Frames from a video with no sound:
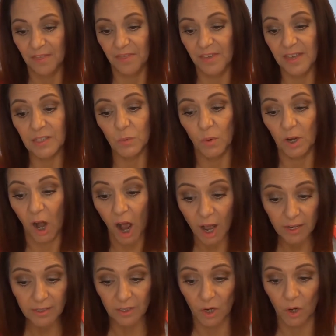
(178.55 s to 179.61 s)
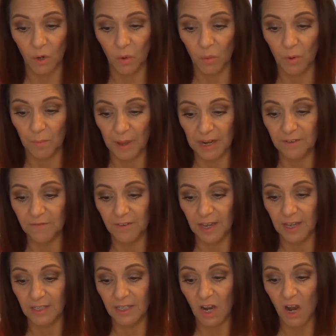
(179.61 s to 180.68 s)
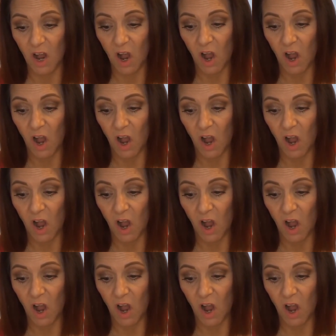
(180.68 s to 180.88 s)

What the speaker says: This one also will benefit